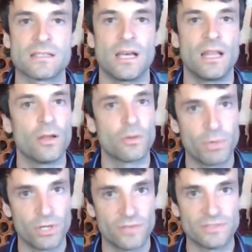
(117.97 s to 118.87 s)
a long
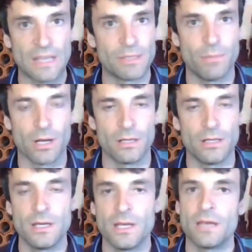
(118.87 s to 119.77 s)
period of time in the
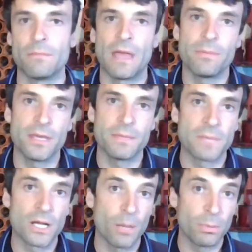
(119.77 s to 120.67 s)
bottle. Maybe
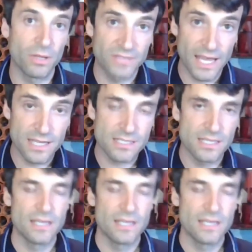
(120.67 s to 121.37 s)
a couple of days,